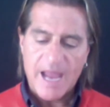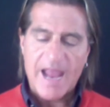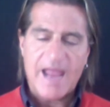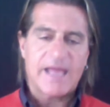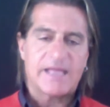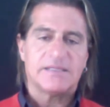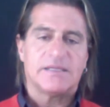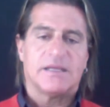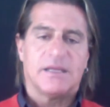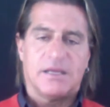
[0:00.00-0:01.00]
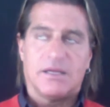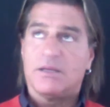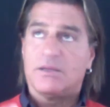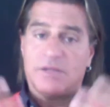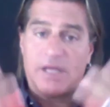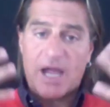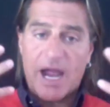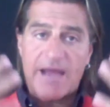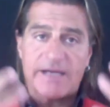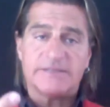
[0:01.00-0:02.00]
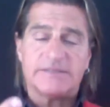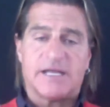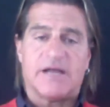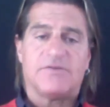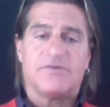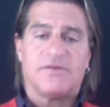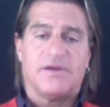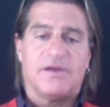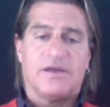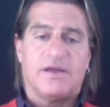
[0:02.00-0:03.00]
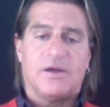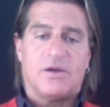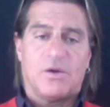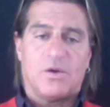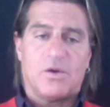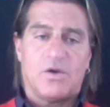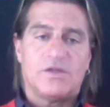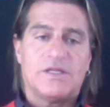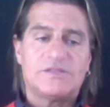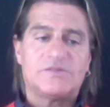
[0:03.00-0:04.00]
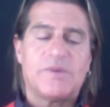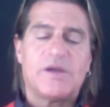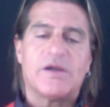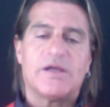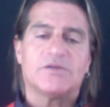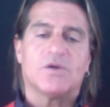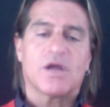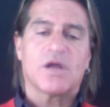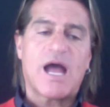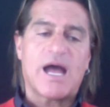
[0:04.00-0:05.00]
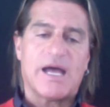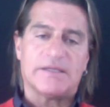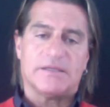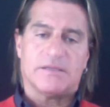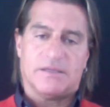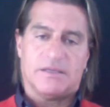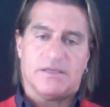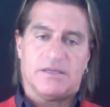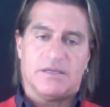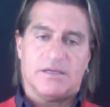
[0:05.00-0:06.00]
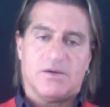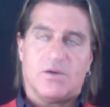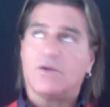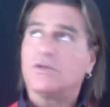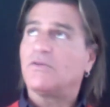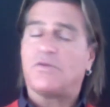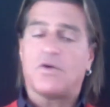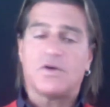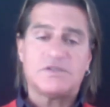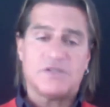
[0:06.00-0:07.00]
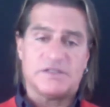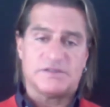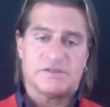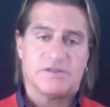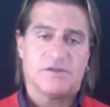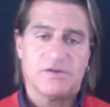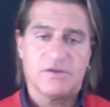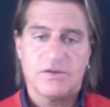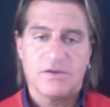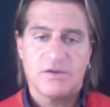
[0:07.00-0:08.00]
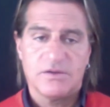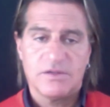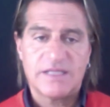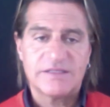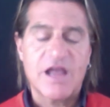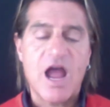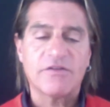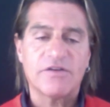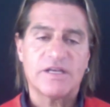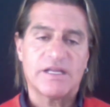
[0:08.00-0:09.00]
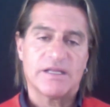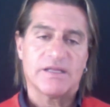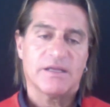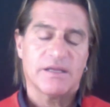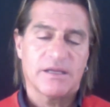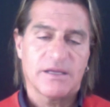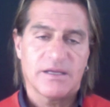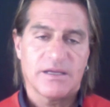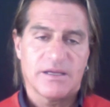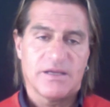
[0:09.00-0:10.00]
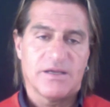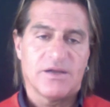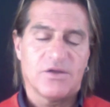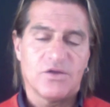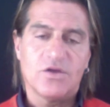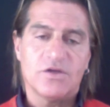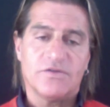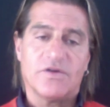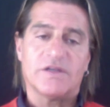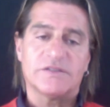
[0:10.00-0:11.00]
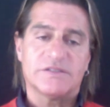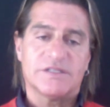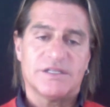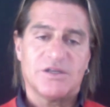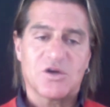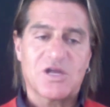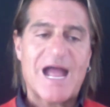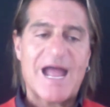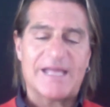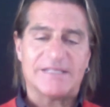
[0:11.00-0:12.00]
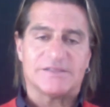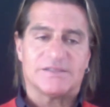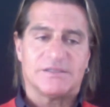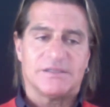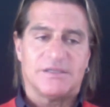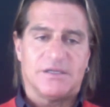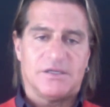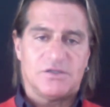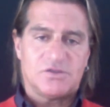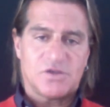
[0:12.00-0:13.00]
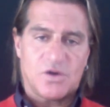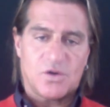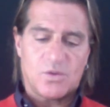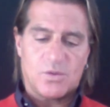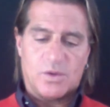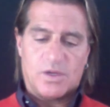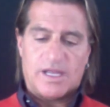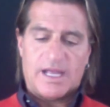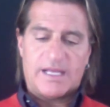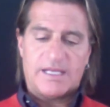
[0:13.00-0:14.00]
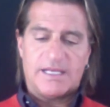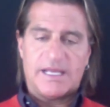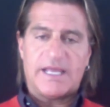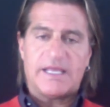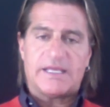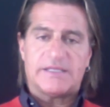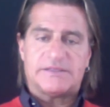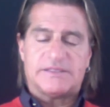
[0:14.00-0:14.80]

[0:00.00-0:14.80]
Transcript: and the higher self or the spirit or God or the forces that governing universe, your guides. So a link is